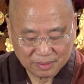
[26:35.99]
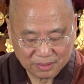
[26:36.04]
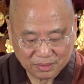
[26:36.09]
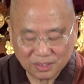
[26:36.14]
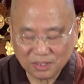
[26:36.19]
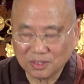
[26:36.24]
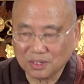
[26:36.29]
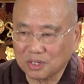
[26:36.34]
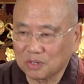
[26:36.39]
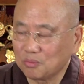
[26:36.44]

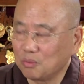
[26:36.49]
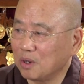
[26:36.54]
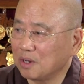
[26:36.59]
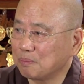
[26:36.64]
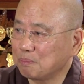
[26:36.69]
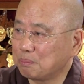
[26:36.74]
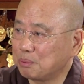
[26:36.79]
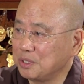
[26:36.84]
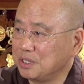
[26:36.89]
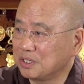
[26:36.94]
Just as
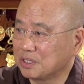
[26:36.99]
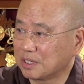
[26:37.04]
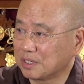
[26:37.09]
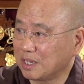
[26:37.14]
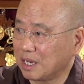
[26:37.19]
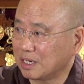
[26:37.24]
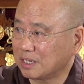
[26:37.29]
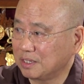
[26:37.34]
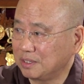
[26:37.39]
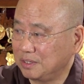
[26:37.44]
what Prince
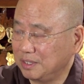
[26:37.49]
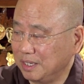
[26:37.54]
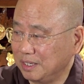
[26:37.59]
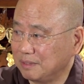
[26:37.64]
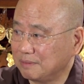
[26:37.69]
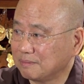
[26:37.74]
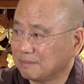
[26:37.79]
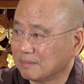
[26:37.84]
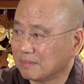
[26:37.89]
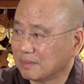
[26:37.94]
Siddhartha
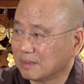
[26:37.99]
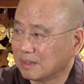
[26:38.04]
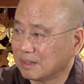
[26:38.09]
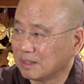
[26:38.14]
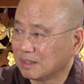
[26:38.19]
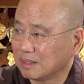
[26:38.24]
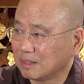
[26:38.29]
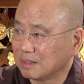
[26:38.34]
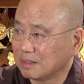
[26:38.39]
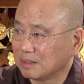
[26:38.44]
did.
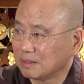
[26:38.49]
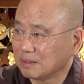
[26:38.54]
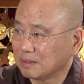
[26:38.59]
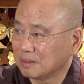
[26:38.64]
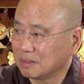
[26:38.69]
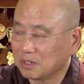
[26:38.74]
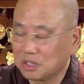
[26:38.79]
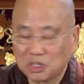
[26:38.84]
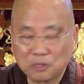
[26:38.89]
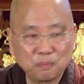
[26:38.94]

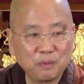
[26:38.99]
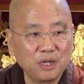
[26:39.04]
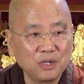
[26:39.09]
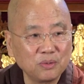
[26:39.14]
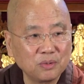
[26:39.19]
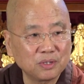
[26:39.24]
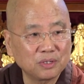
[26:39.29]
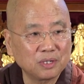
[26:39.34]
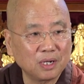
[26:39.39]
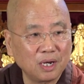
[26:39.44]

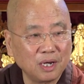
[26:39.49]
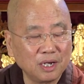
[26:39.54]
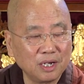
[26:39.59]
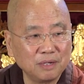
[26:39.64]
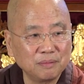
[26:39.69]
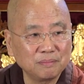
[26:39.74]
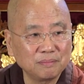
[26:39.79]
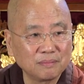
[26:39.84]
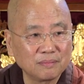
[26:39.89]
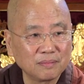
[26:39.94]
Spend your
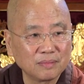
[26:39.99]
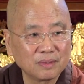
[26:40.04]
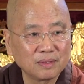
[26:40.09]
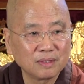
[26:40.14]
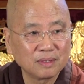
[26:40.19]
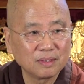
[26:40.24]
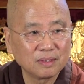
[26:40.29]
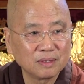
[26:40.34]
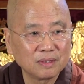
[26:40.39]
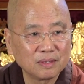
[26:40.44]
time
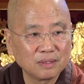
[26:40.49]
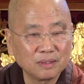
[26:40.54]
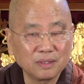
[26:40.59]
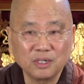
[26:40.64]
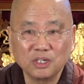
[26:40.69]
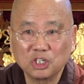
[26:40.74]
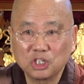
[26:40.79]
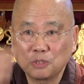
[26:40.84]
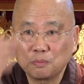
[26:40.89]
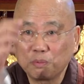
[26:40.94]

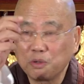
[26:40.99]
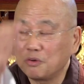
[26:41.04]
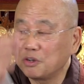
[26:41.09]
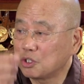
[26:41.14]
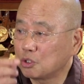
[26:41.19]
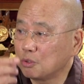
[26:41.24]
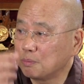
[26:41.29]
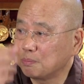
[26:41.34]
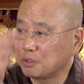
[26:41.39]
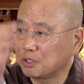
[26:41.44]
in
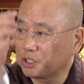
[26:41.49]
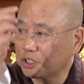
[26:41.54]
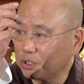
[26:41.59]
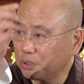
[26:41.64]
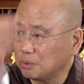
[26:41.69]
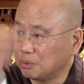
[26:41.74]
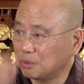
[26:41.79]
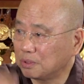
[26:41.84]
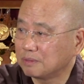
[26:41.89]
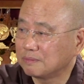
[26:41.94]
spiritual
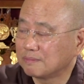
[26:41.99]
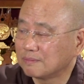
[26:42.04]
pursuit,